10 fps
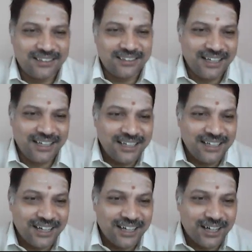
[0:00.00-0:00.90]
the
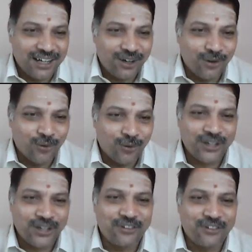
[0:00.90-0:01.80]
old
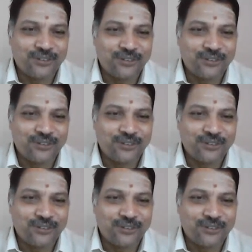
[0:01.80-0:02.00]
revenue,